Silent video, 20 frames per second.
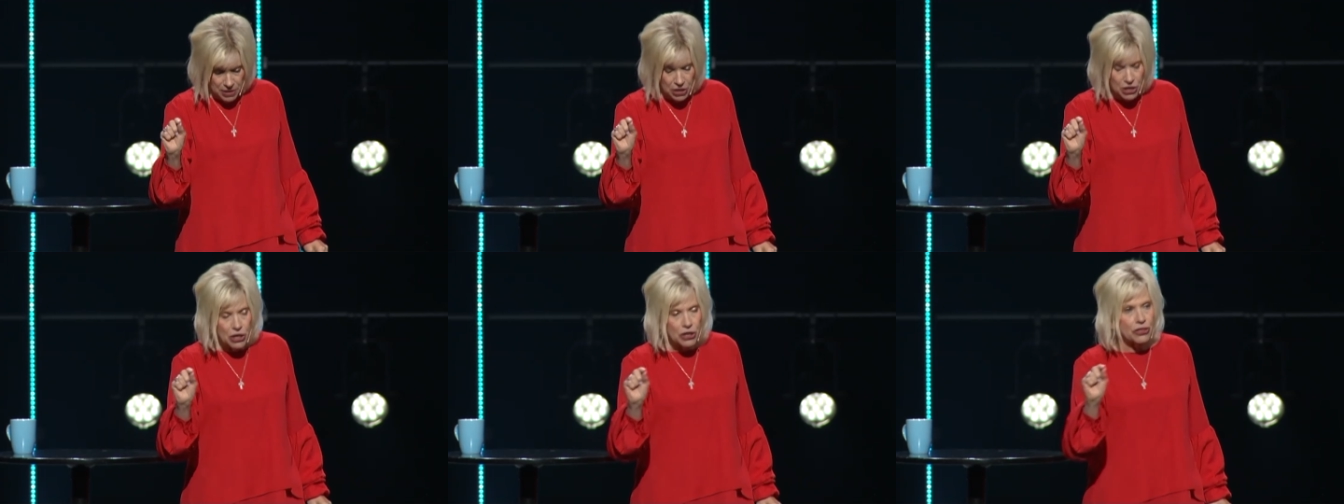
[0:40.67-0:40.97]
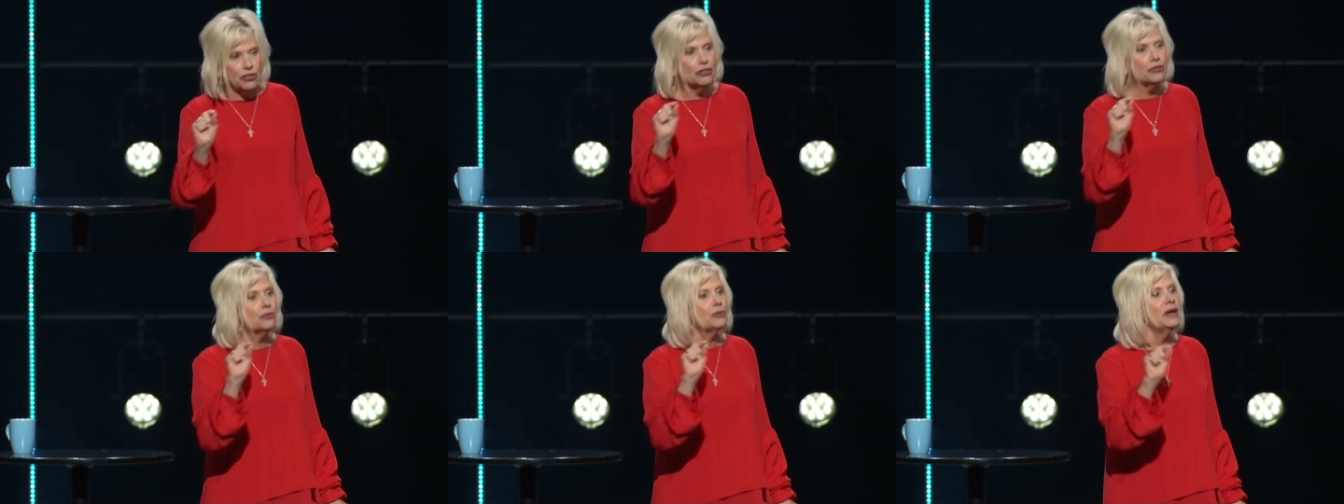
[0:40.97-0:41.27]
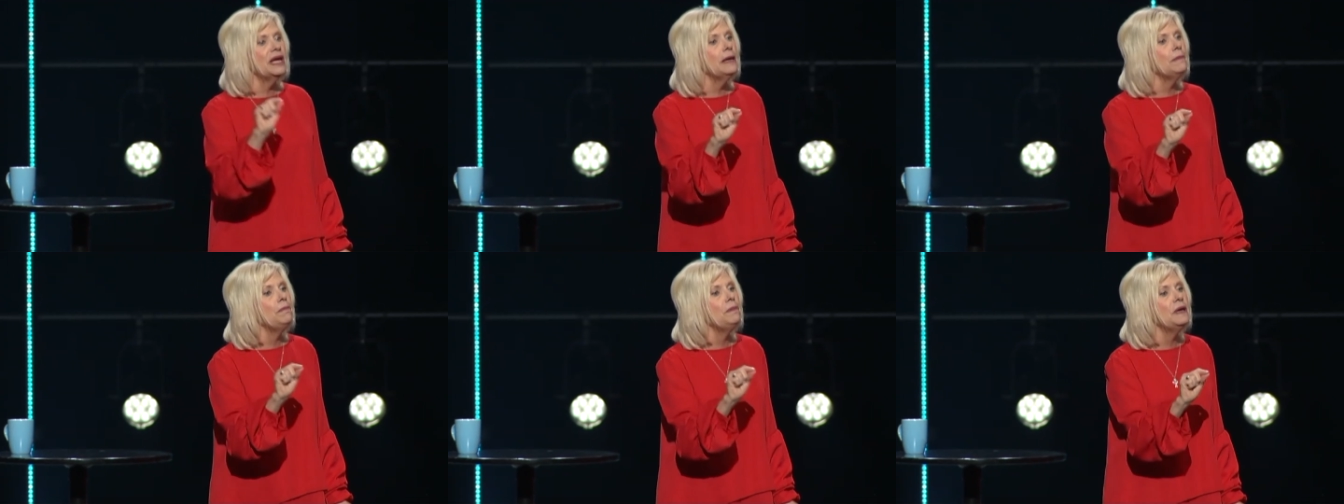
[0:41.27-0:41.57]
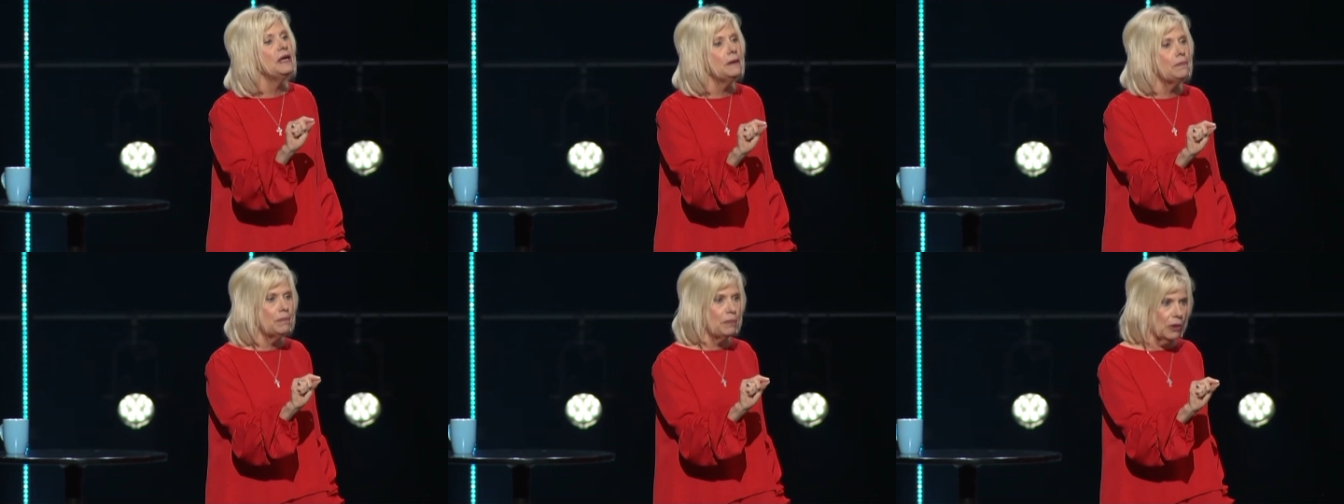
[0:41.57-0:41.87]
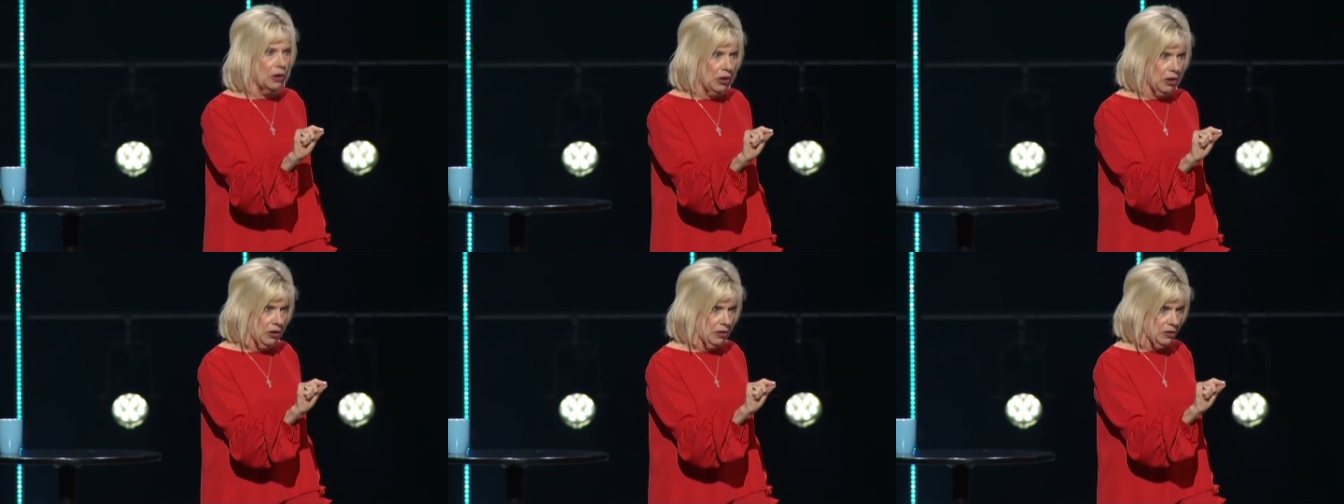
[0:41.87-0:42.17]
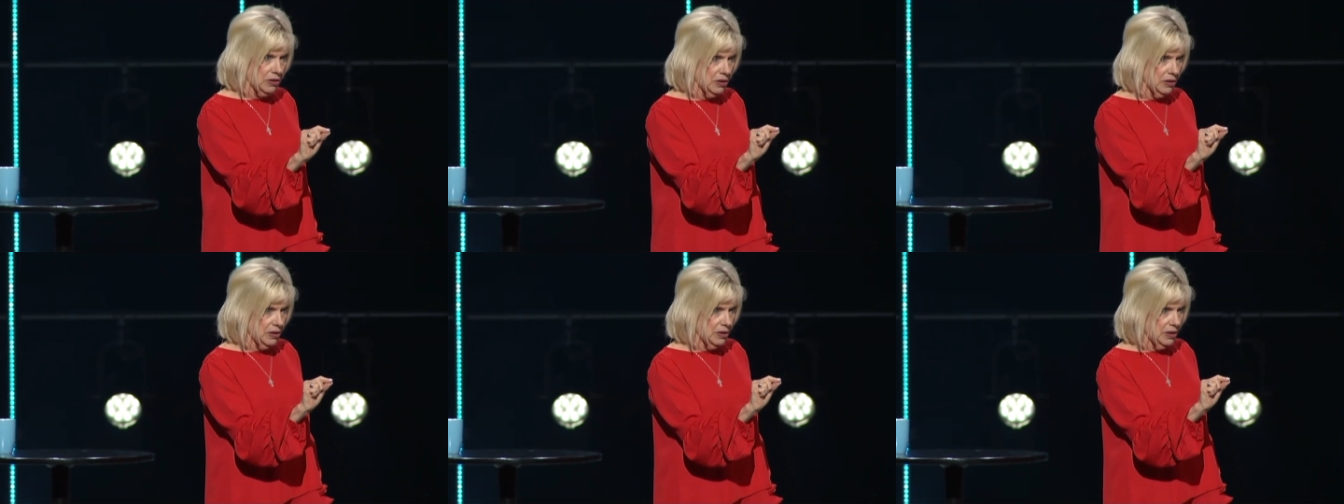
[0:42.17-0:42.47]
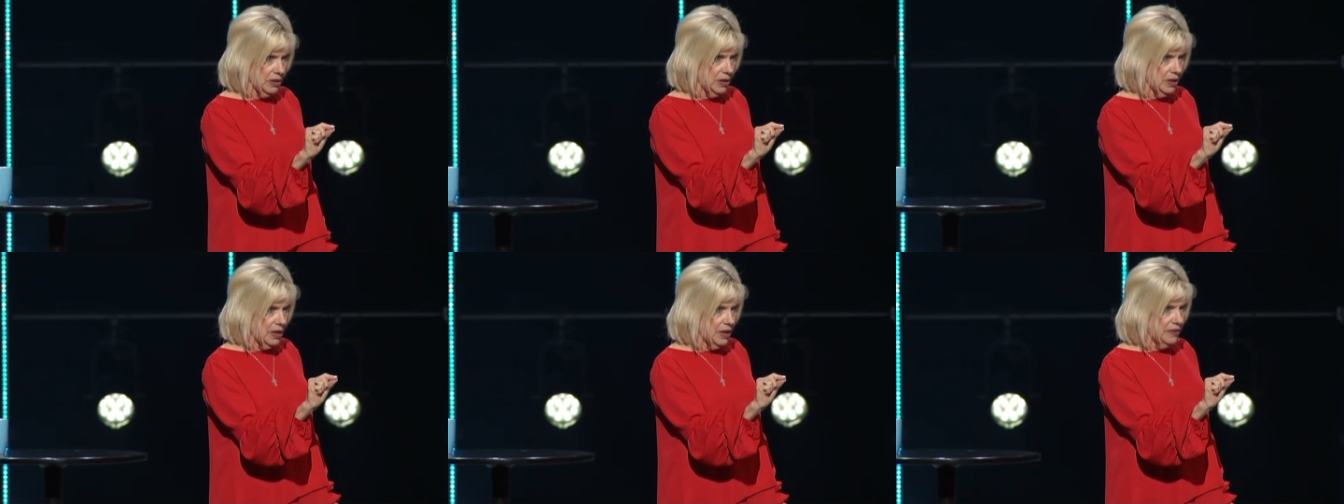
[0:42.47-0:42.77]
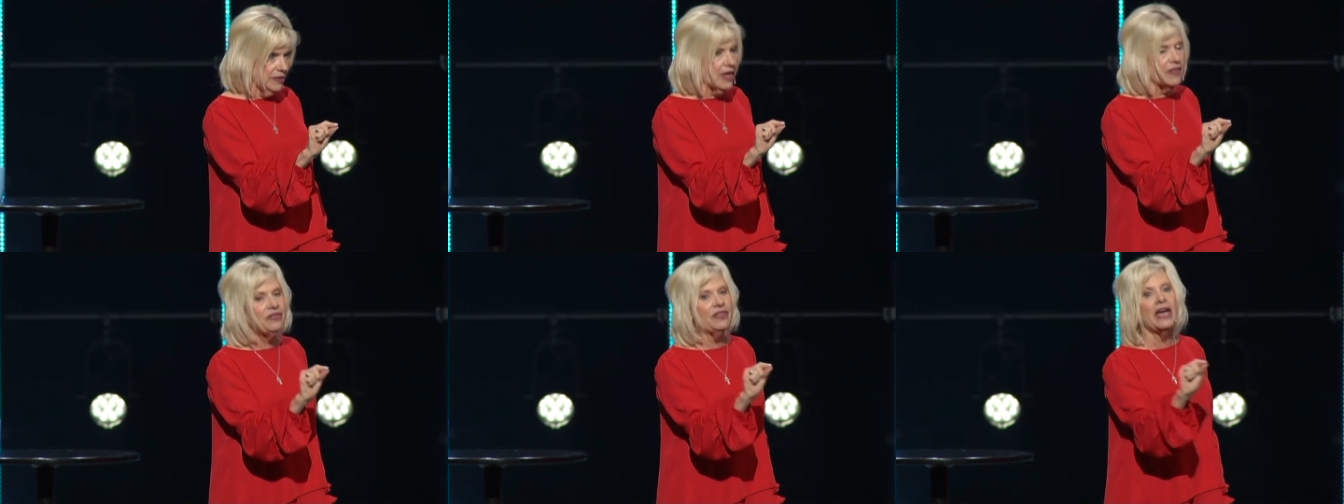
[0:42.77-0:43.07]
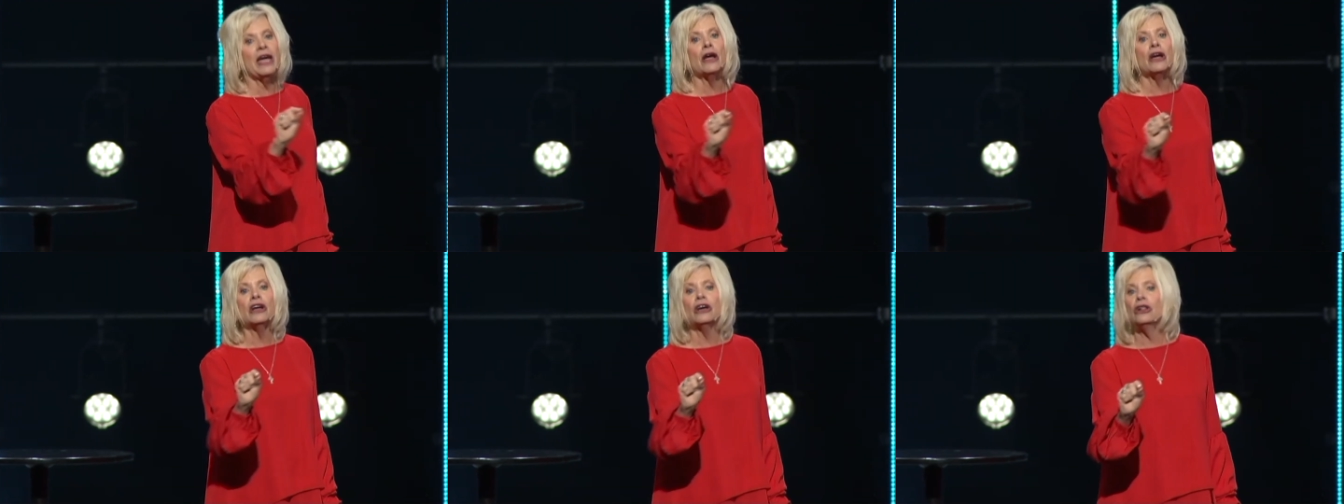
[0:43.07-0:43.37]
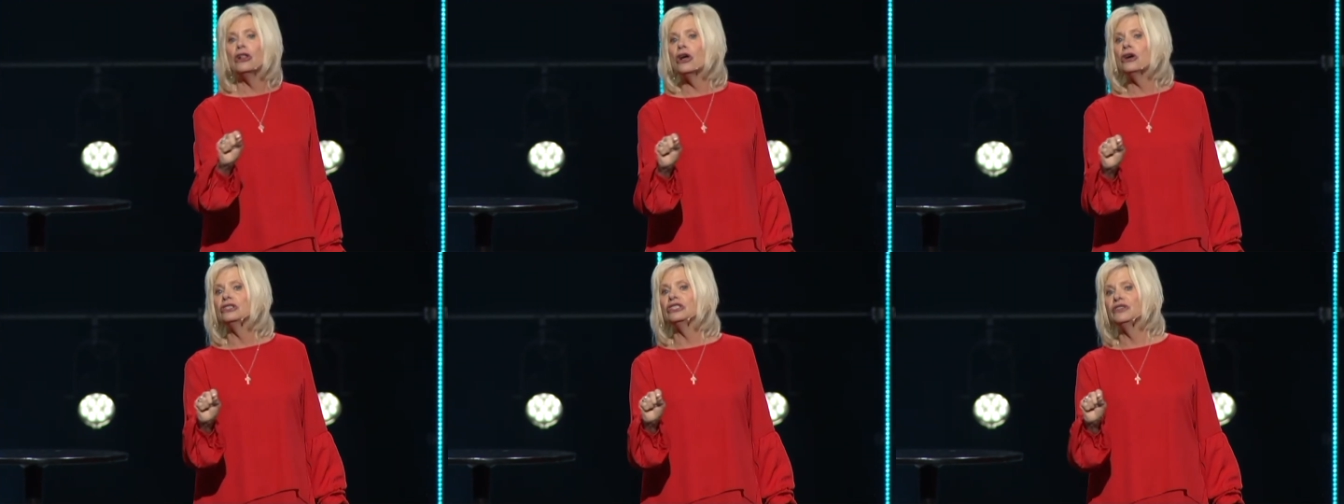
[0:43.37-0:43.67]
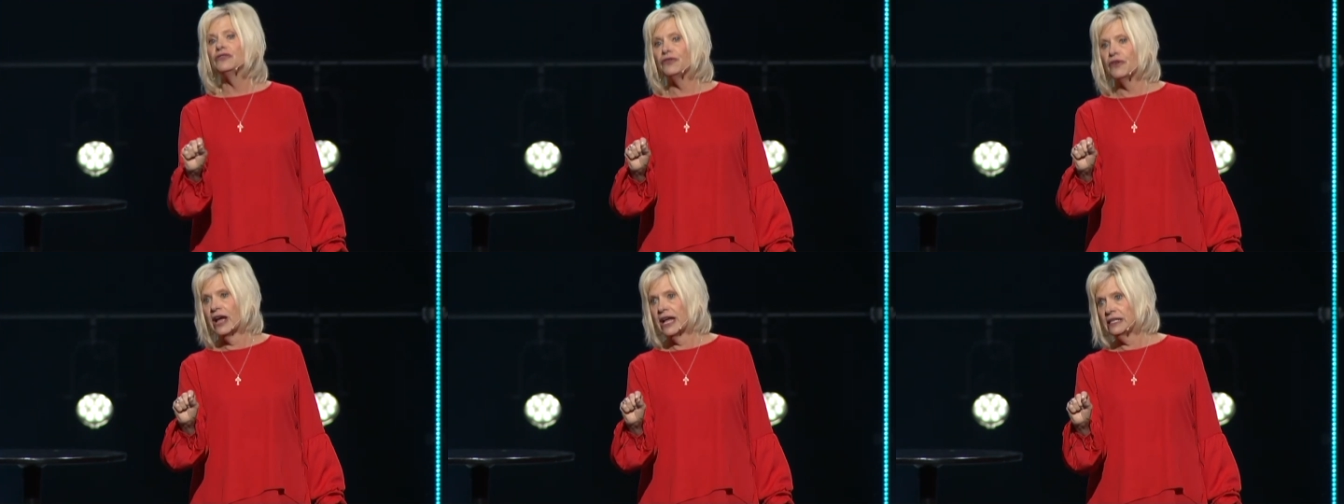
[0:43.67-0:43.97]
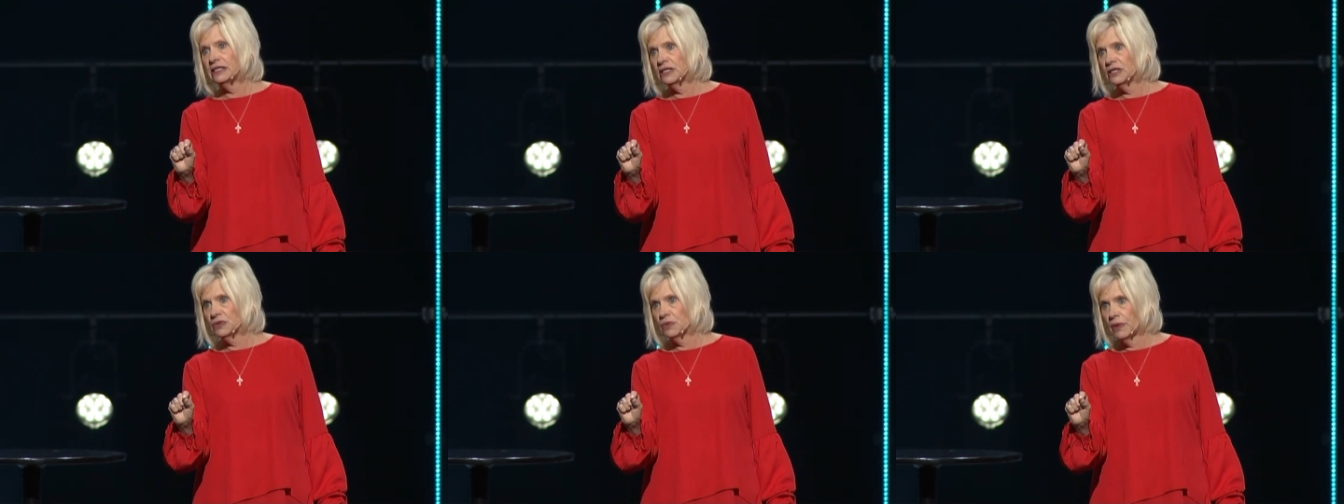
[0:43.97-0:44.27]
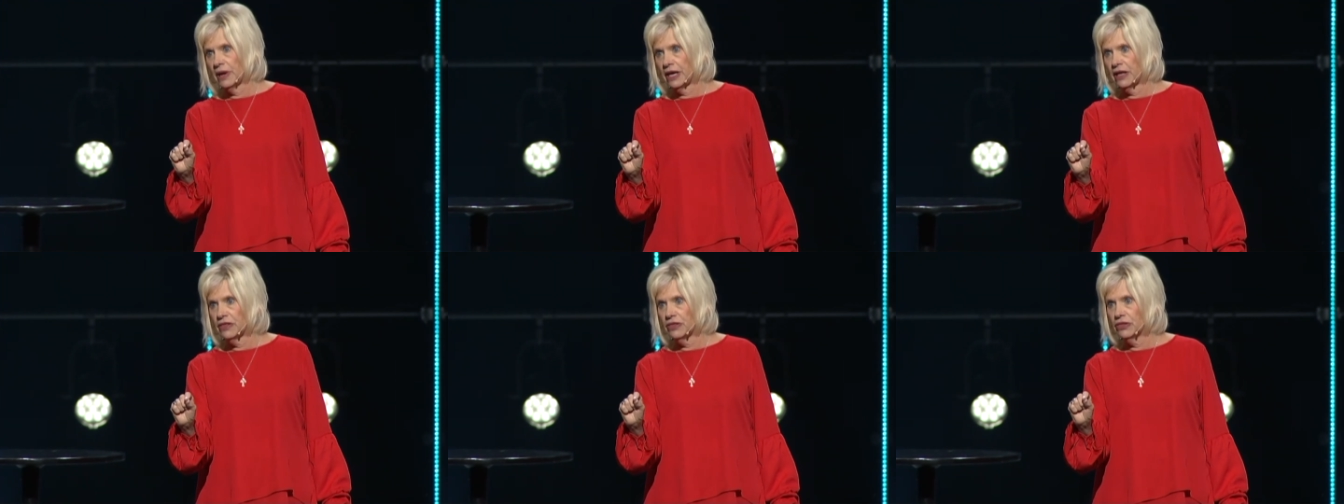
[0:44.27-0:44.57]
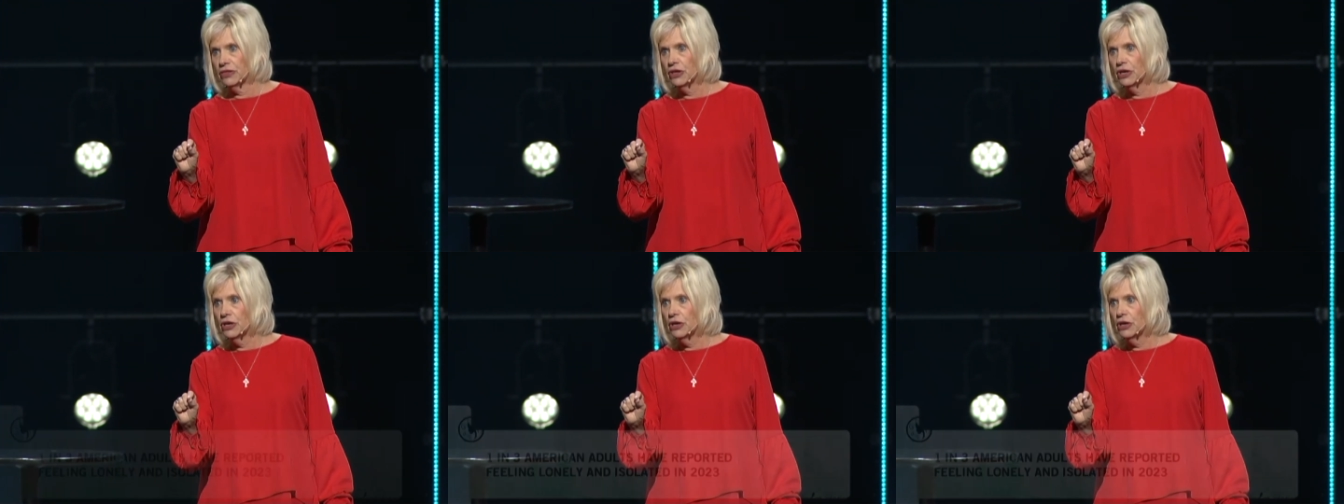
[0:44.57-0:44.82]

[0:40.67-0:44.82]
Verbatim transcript: three people that they are close friends with